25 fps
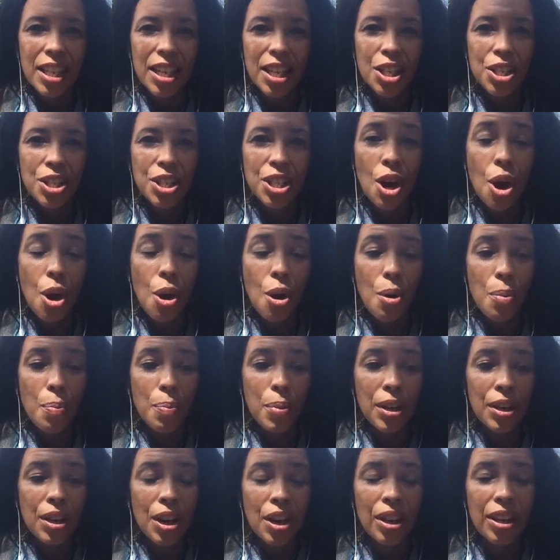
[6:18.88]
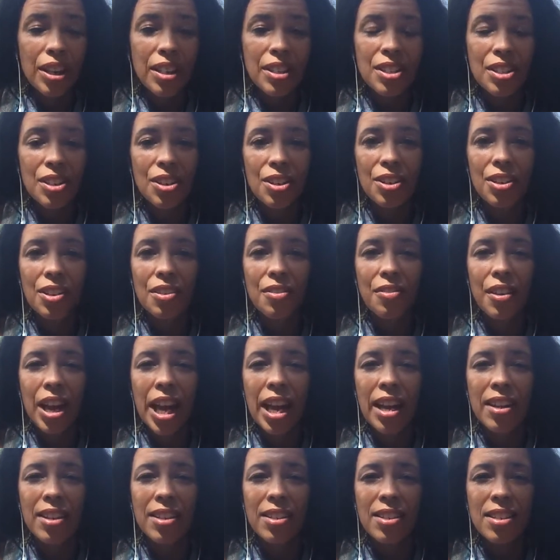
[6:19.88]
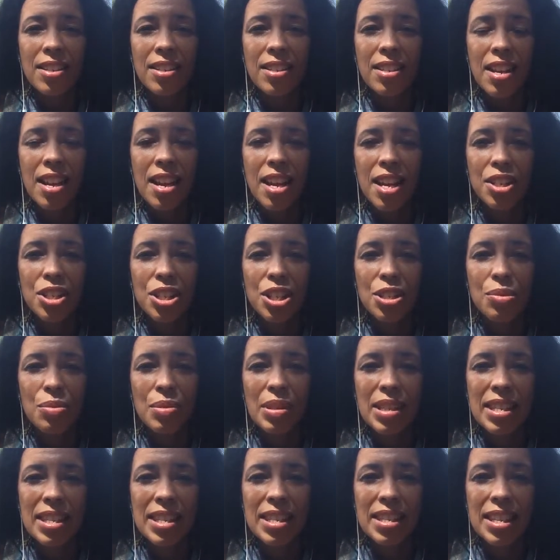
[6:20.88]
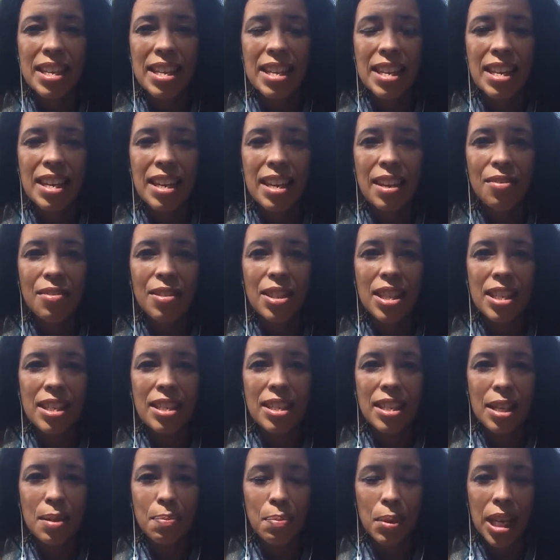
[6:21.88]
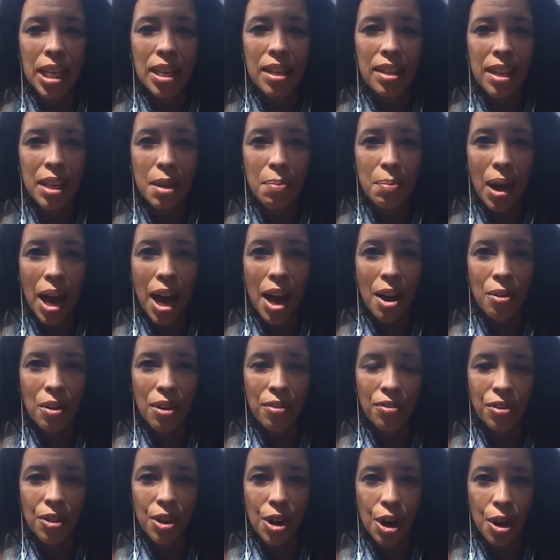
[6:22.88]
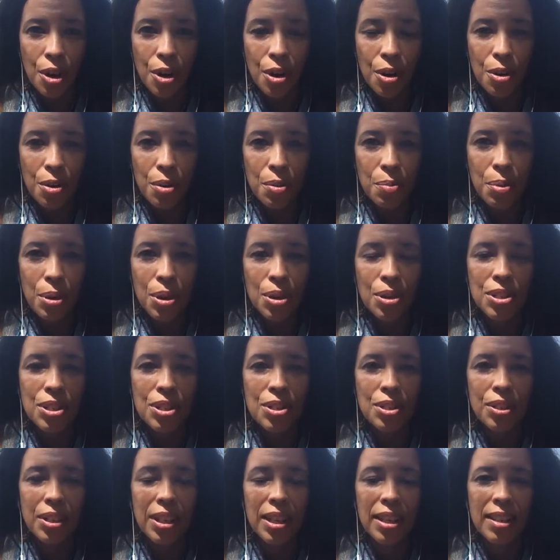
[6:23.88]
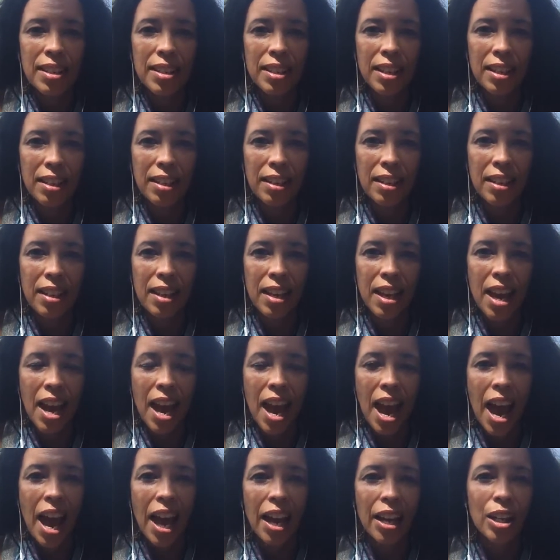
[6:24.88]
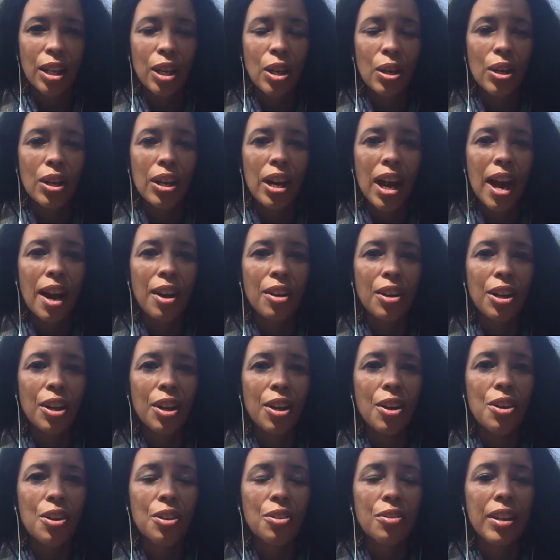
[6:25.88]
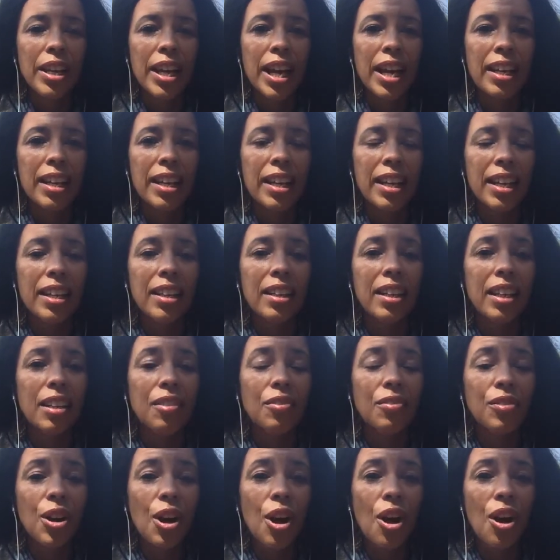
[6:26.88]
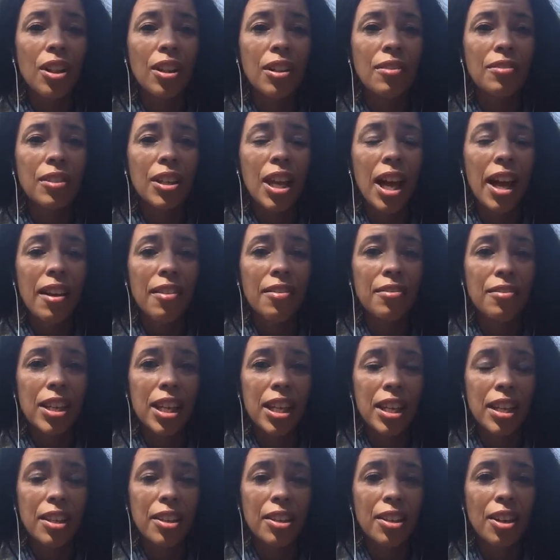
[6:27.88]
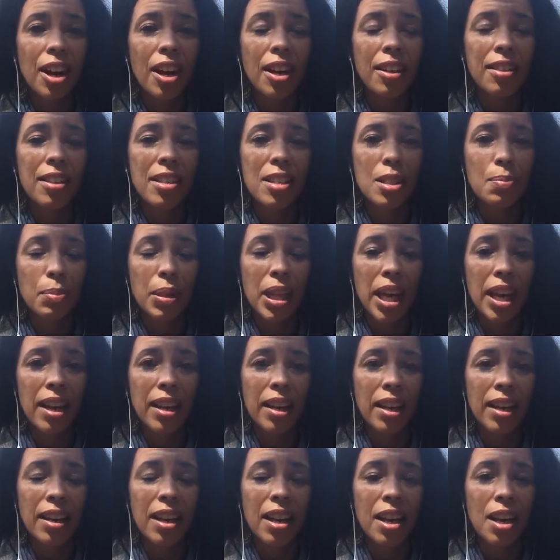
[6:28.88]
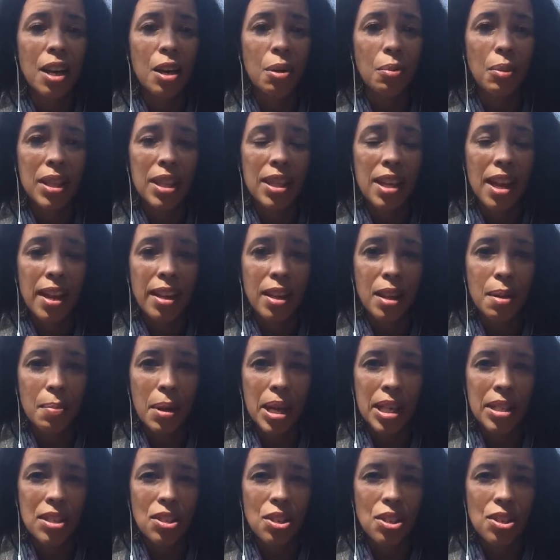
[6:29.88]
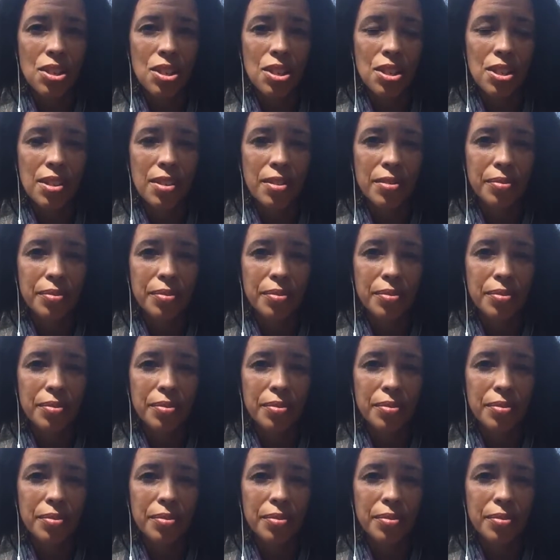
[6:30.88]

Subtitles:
to open our internal veils, to receive the deep healing power for our own personal healing, and learn how to co-create healing for all of life here on this planet with the elementals.